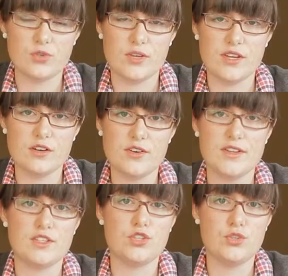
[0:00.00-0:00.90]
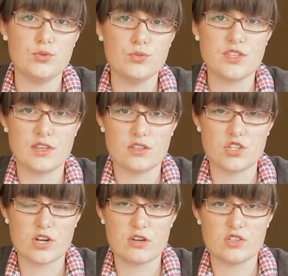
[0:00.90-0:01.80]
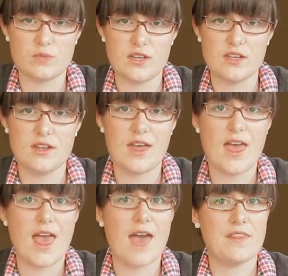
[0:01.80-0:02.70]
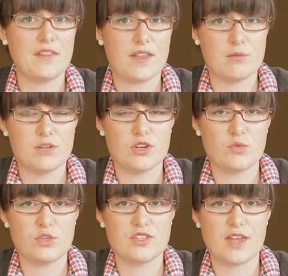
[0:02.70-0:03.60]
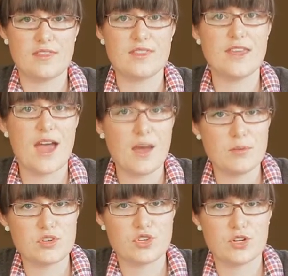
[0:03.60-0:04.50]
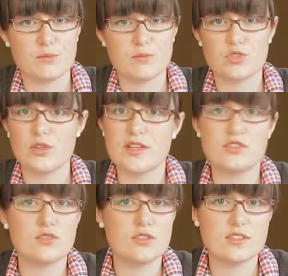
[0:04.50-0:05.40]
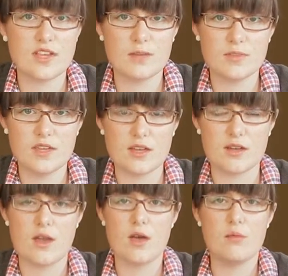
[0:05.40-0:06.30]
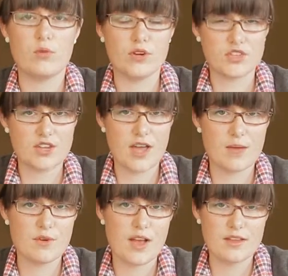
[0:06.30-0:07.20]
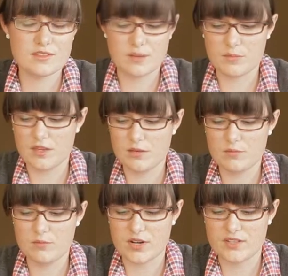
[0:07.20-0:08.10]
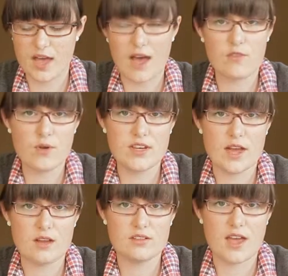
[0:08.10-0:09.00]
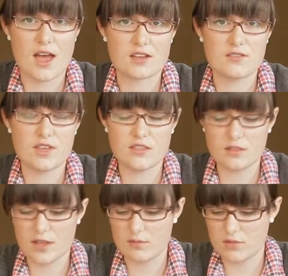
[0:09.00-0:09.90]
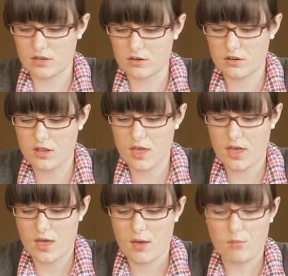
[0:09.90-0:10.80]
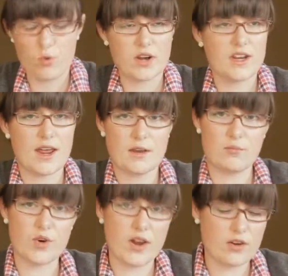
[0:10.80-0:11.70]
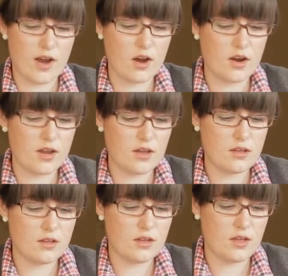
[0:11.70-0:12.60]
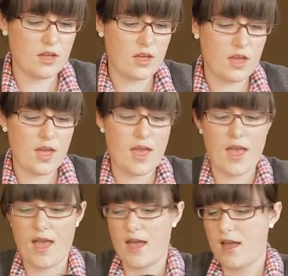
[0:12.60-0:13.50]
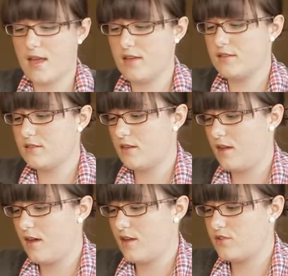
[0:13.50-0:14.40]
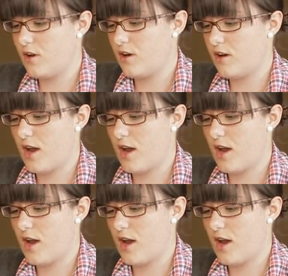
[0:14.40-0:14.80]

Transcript: here is you set the shutter speed and the light meter will set the aperture. So let's do the same thing. Point your camera at something, press halfway down to activate the light meter, point it at a brighter area and a darker